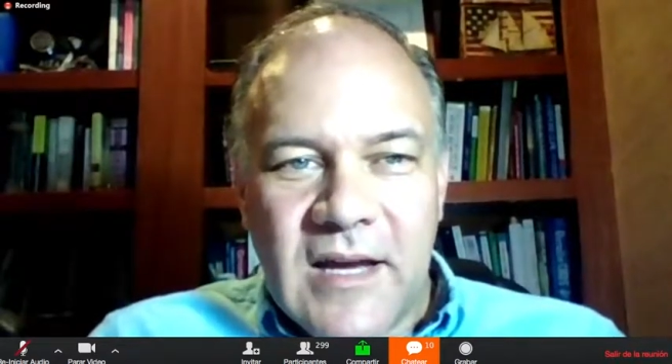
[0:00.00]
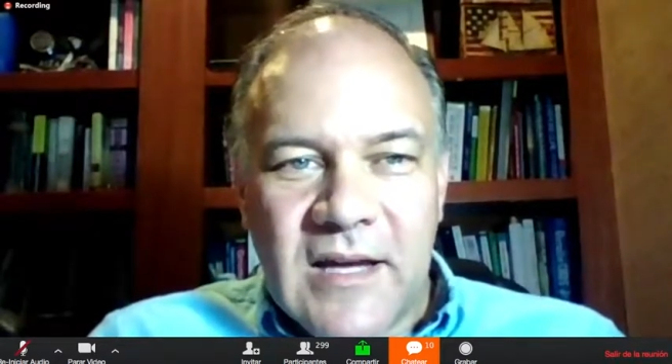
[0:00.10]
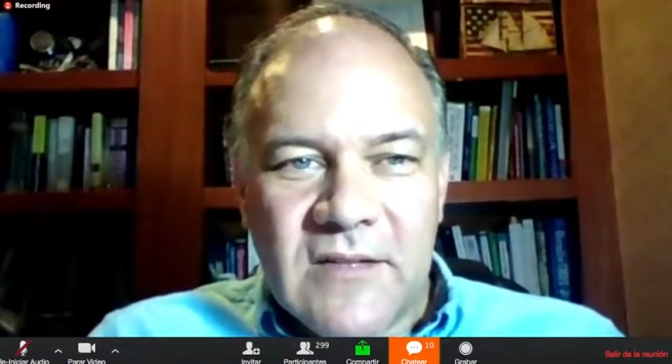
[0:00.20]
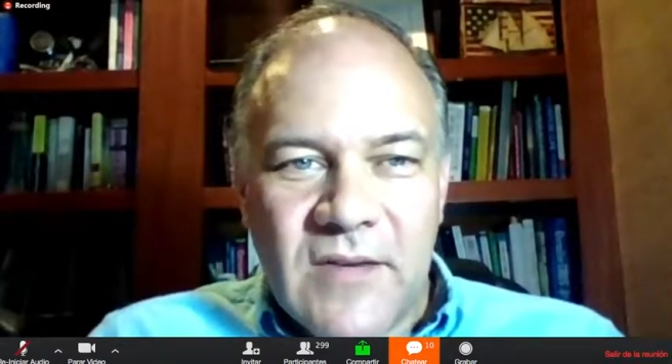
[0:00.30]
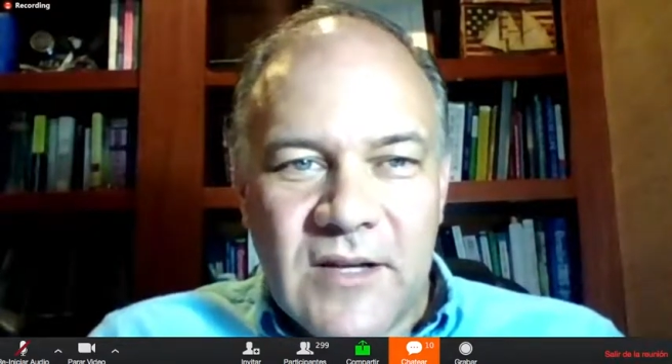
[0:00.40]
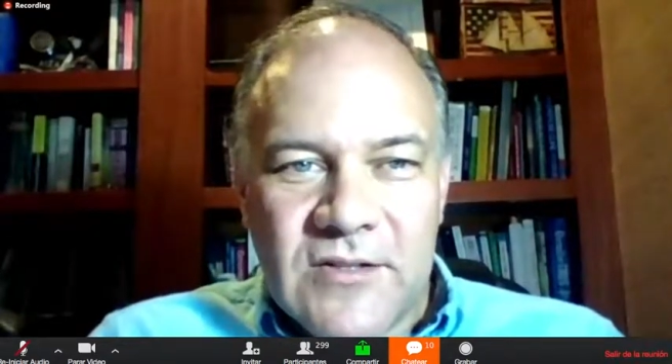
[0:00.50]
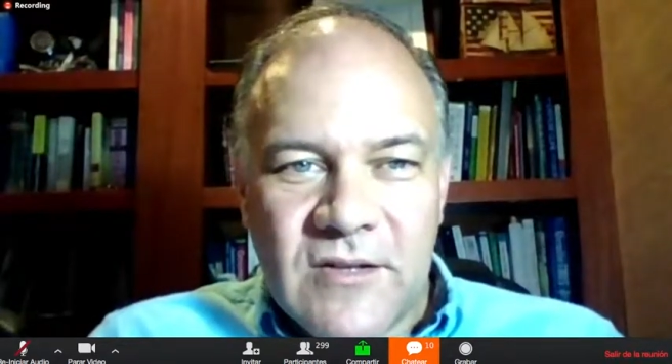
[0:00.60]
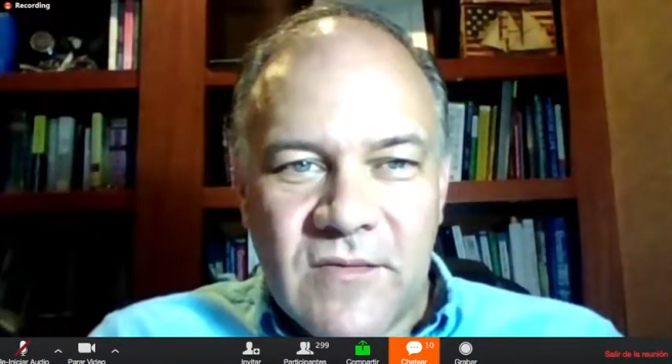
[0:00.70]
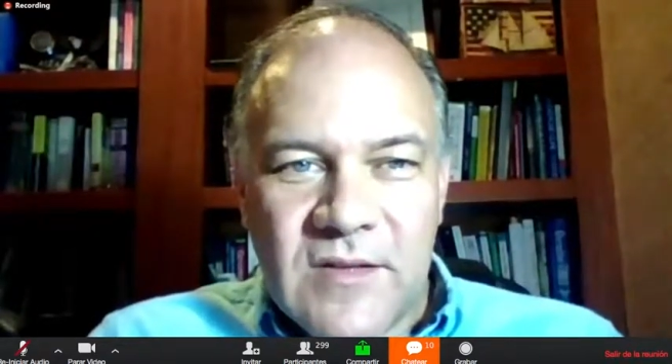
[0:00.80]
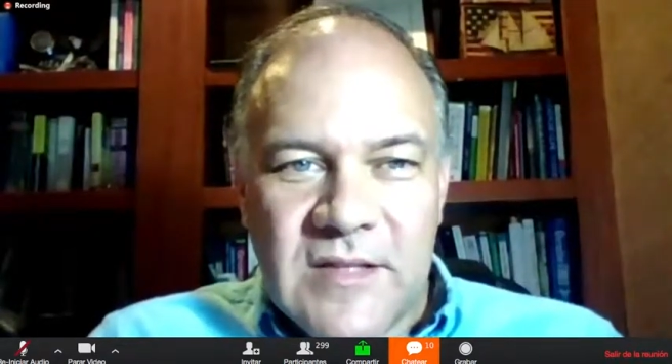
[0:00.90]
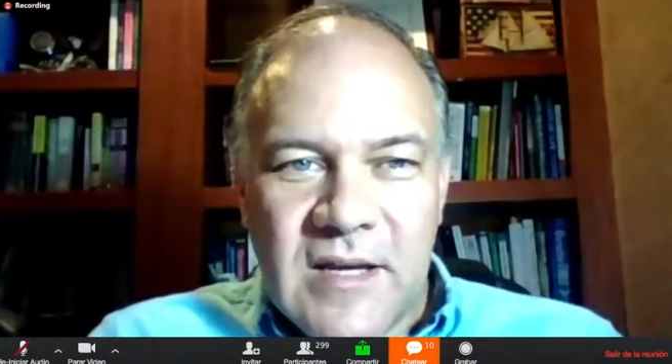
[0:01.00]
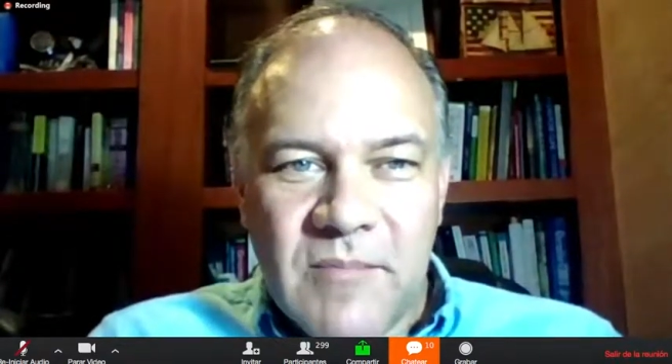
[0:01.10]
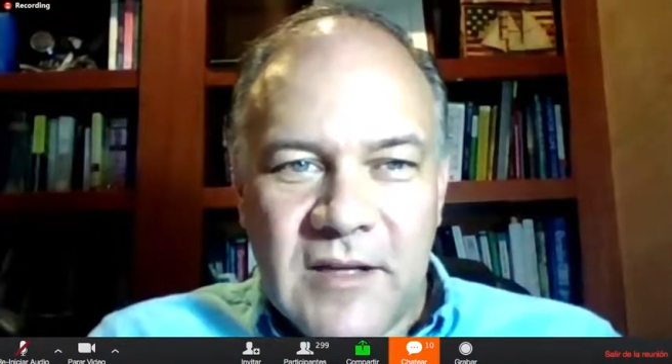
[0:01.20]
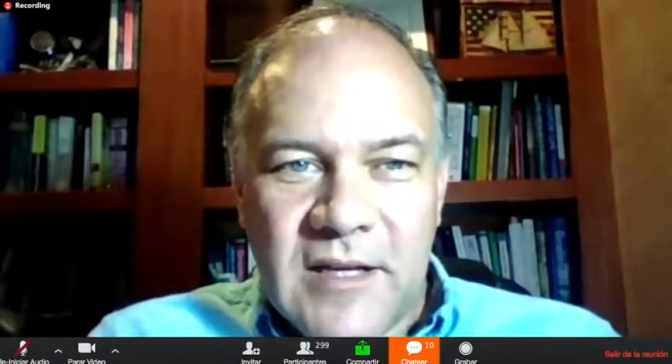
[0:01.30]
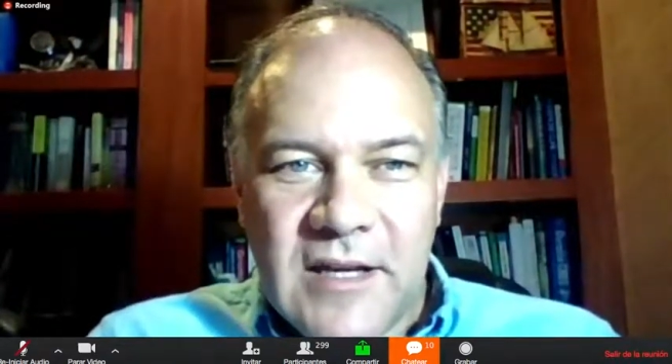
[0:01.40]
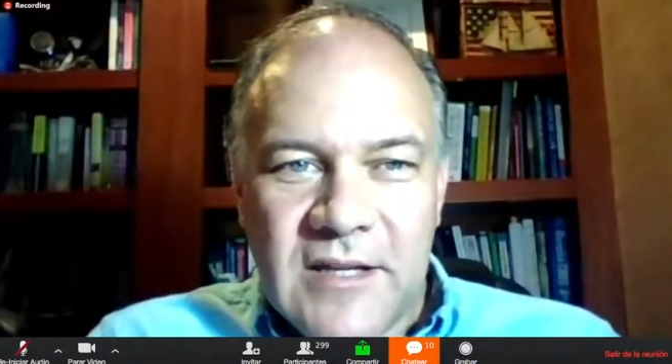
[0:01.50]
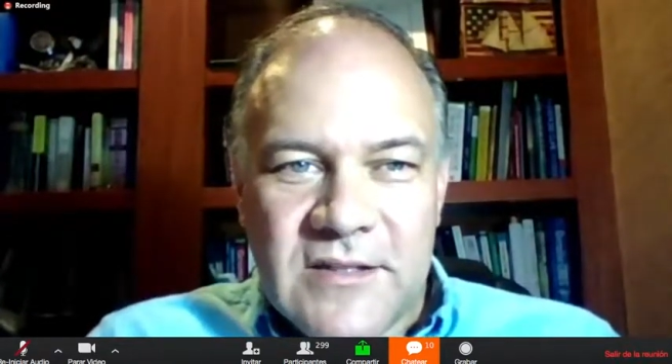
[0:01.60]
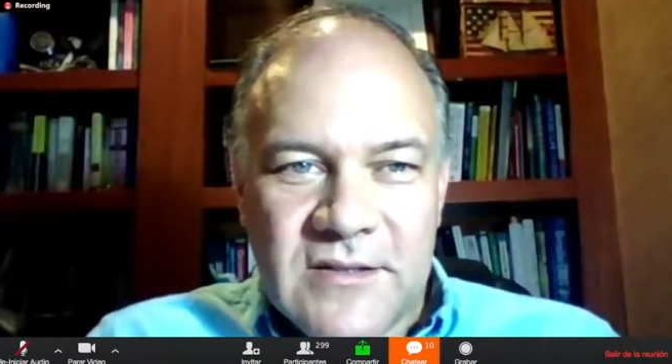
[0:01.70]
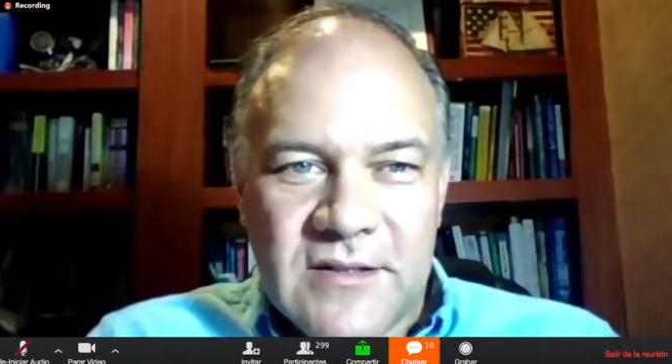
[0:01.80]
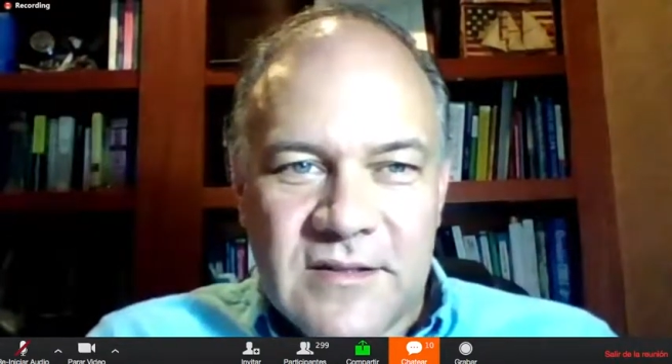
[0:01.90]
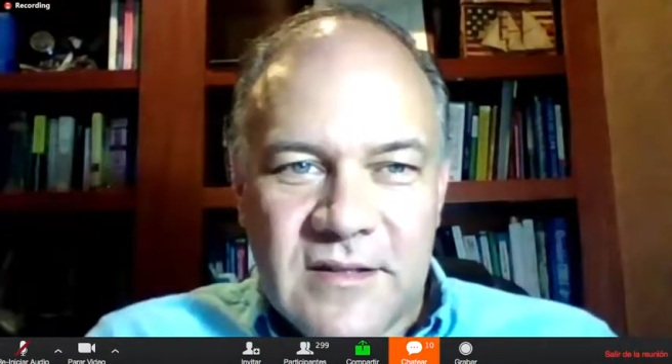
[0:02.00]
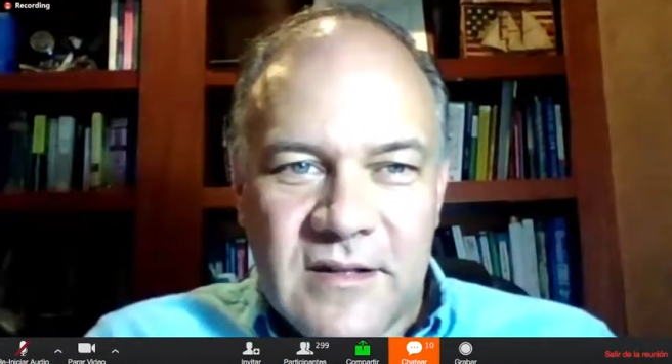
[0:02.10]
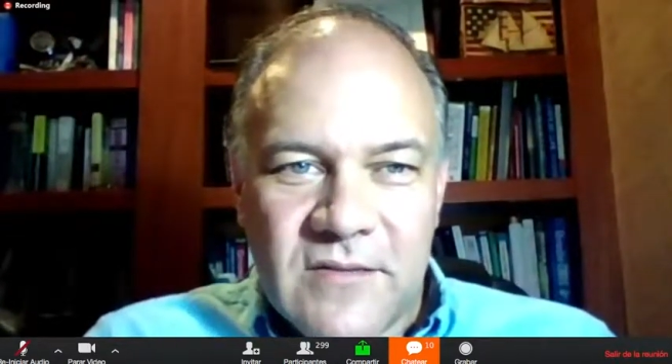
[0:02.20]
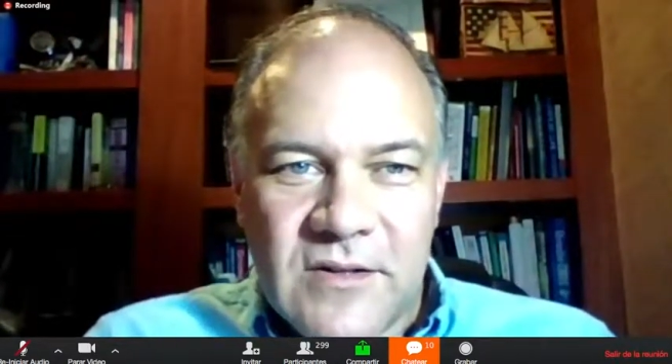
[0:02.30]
or the activation of these applications